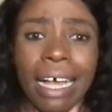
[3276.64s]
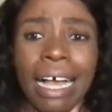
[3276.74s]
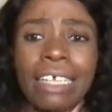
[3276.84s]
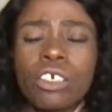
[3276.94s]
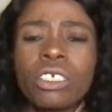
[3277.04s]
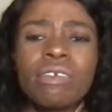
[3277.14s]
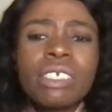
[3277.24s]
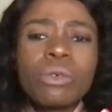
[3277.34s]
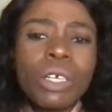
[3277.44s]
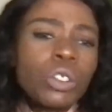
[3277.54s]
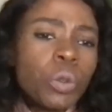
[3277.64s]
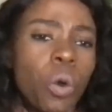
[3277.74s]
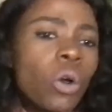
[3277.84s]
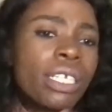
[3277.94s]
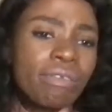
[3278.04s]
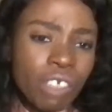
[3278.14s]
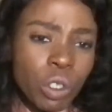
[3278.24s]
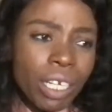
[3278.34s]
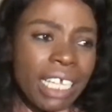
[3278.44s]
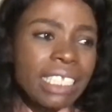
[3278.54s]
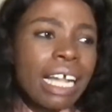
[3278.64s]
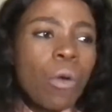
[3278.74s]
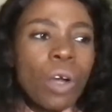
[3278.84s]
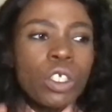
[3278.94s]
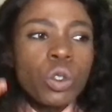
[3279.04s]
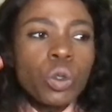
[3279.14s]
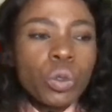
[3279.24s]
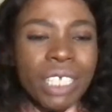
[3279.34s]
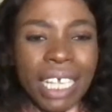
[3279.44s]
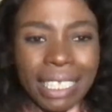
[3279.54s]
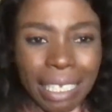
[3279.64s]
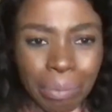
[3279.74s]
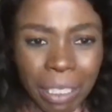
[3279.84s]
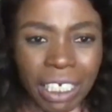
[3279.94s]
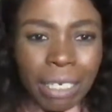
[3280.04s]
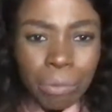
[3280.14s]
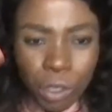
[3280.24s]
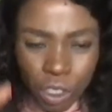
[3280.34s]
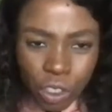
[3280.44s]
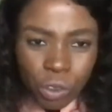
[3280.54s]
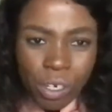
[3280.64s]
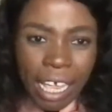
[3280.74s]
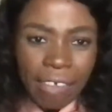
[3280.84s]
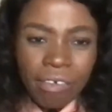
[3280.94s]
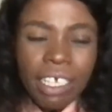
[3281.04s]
I don't even want to call it visualizing. I want you to take that picture and put it in your life.